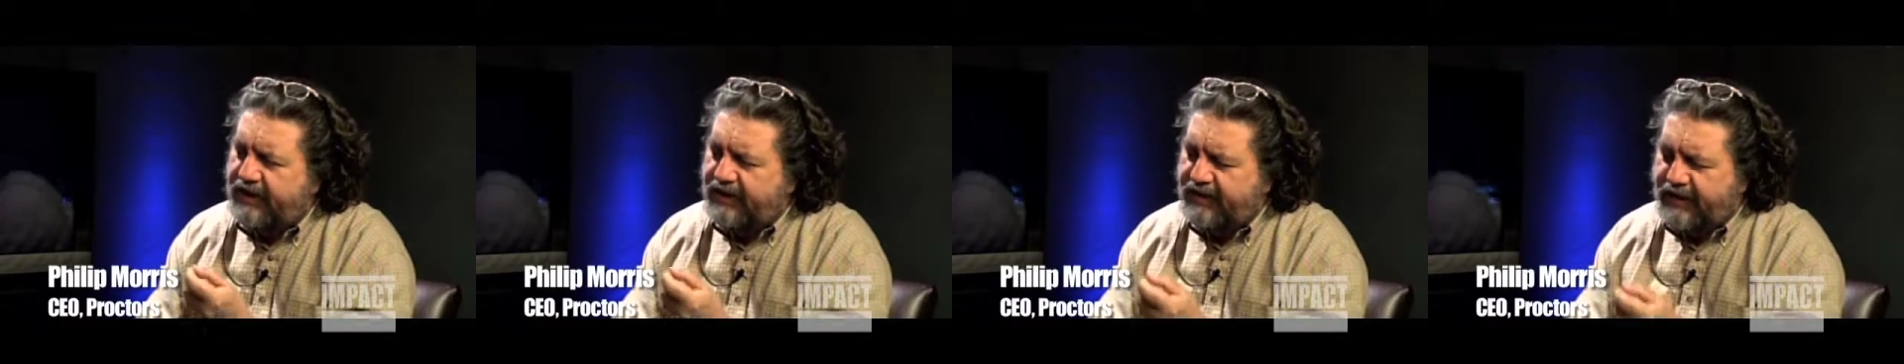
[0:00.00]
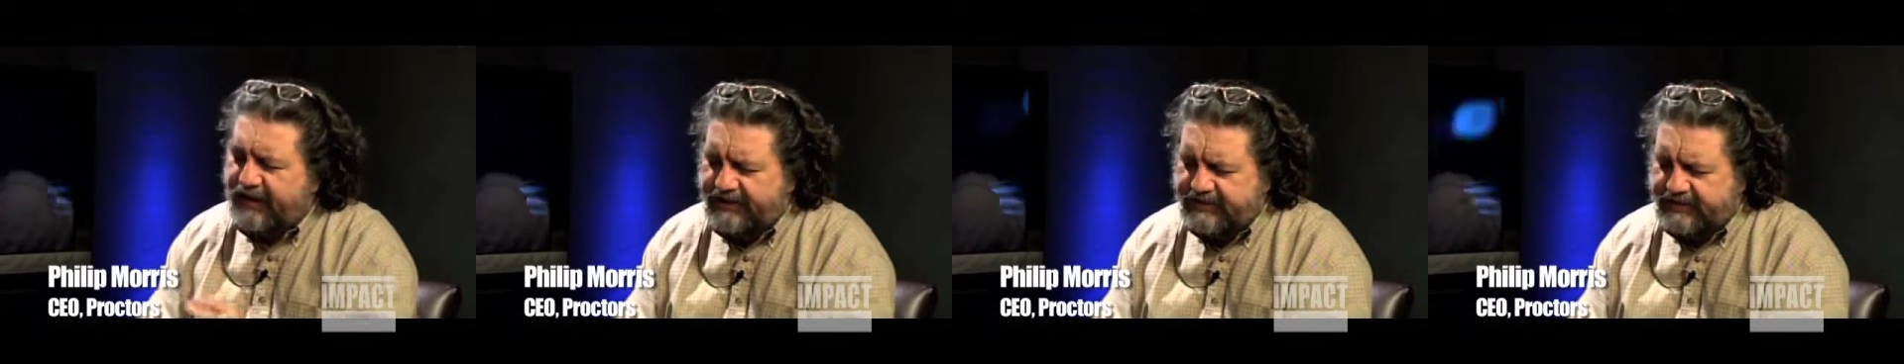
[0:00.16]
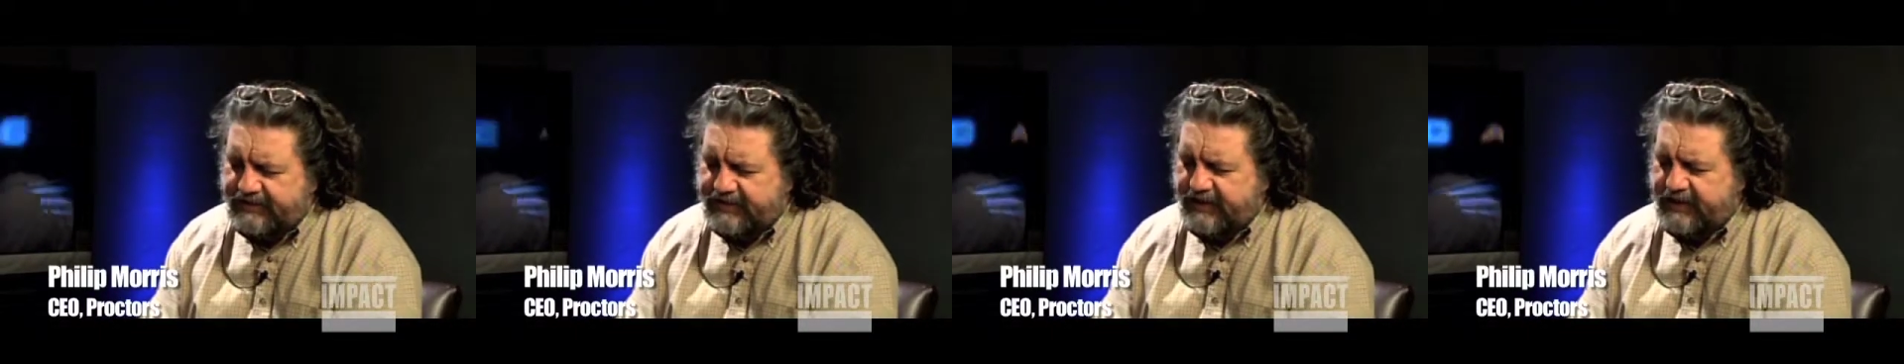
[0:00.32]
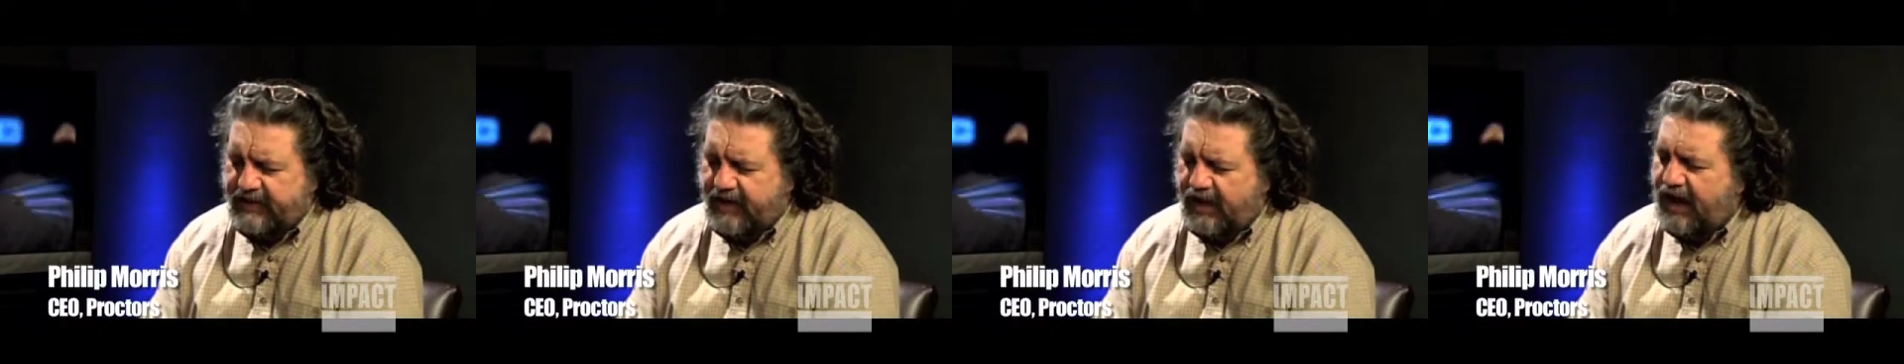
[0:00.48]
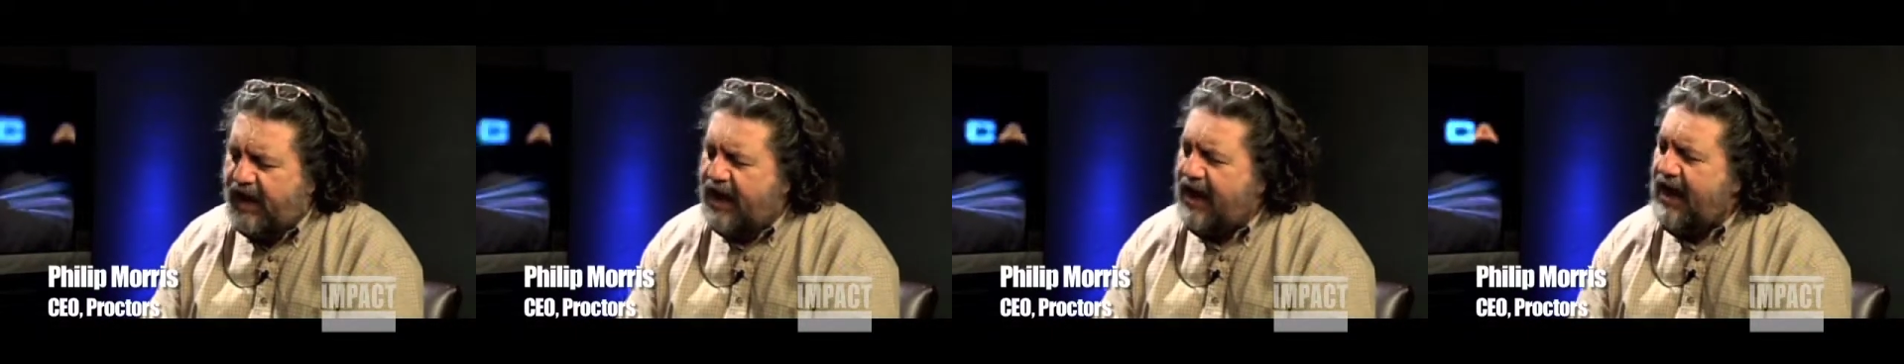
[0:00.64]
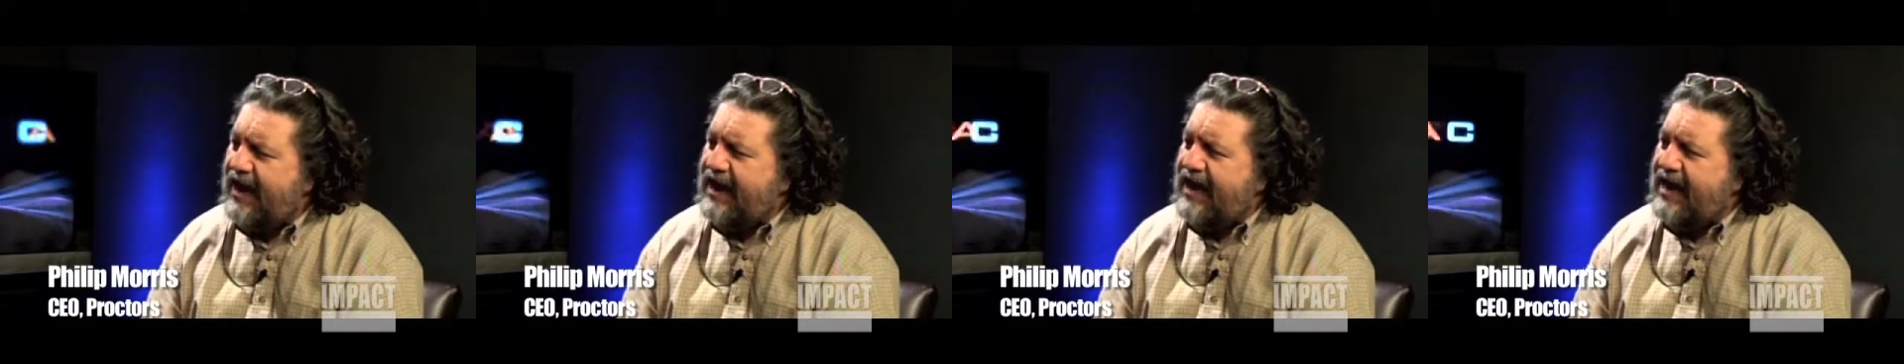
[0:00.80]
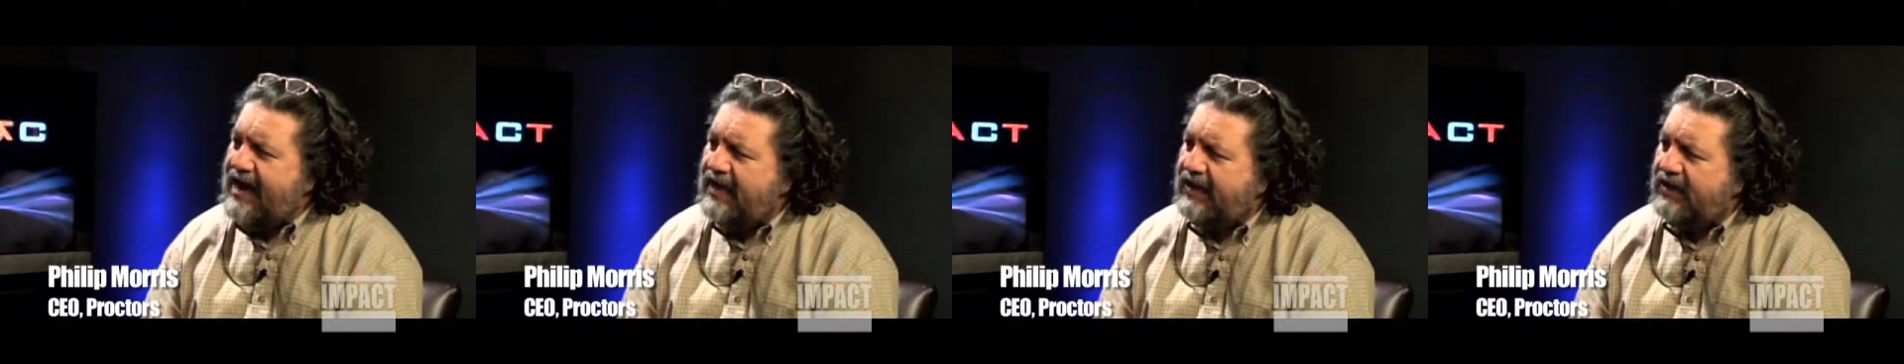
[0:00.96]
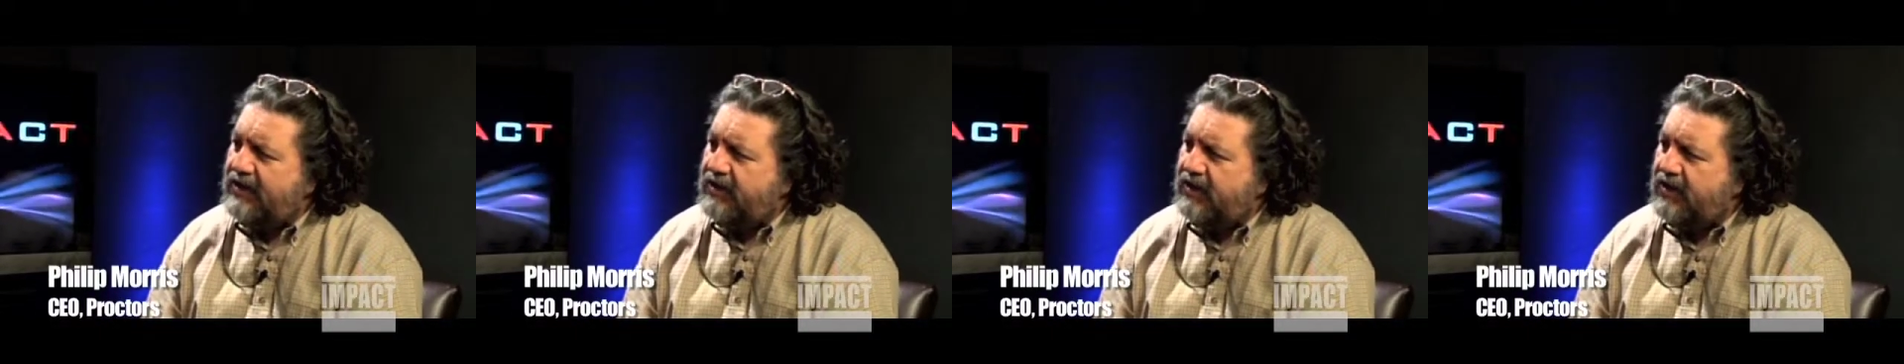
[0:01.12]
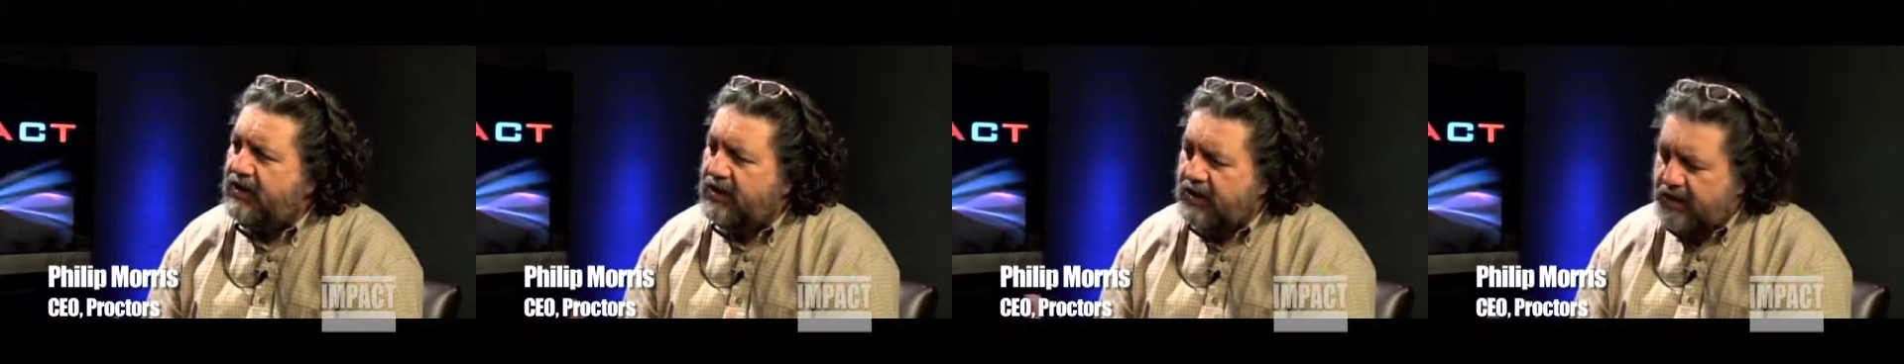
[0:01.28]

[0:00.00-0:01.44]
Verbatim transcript: that's in a high end